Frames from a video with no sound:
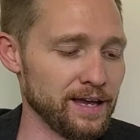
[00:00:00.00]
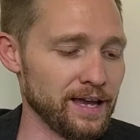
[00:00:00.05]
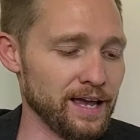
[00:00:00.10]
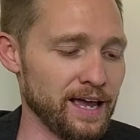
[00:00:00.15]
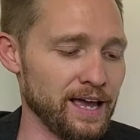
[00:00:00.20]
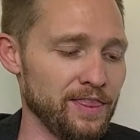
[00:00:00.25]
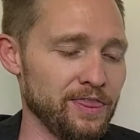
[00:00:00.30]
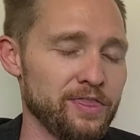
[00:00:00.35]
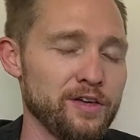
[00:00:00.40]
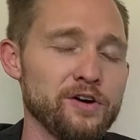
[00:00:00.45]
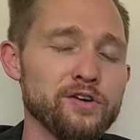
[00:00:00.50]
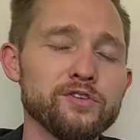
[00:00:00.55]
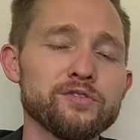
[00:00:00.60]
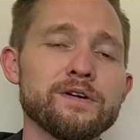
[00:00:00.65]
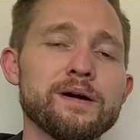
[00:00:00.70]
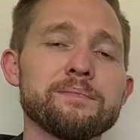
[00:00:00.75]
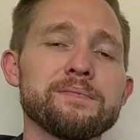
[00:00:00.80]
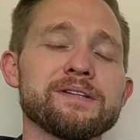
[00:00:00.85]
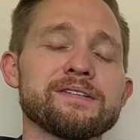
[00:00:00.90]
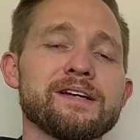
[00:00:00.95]
And those
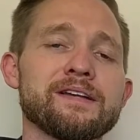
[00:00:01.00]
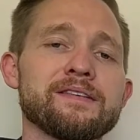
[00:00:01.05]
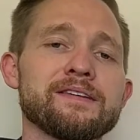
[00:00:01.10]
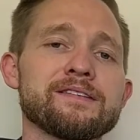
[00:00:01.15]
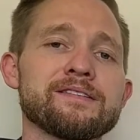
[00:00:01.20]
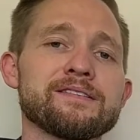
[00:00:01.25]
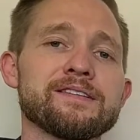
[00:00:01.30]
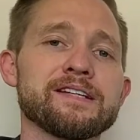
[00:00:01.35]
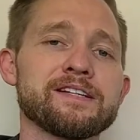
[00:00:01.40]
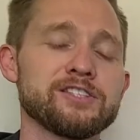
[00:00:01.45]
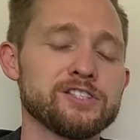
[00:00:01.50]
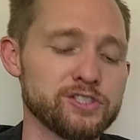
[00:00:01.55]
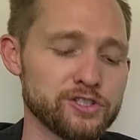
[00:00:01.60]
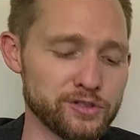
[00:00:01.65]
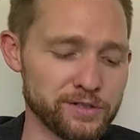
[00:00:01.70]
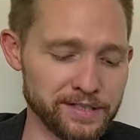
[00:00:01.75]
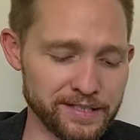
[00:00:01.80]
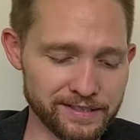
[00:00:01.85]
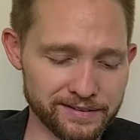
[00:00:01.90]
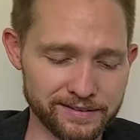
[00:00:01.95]
represent the 6
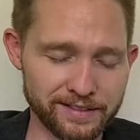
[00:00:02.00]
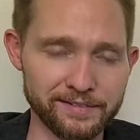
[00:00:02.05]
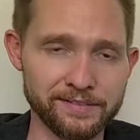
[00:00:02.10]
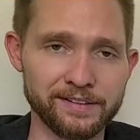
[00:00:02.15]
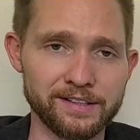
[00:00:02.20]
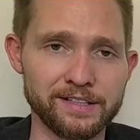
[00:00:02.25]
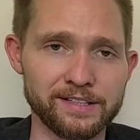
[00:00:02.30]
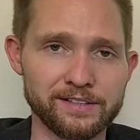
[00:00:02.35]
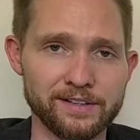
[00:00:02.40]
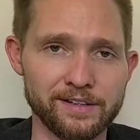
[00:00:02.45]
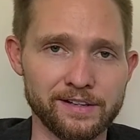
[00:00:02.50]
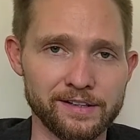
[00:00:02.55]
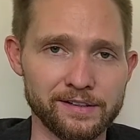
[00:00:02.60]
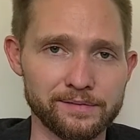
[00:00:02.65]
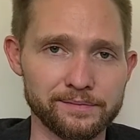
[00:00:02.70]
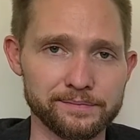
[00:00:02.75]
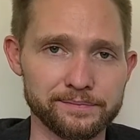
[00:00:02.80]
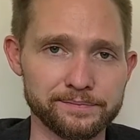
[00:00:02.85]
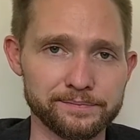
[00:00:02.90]
strings on the guitar.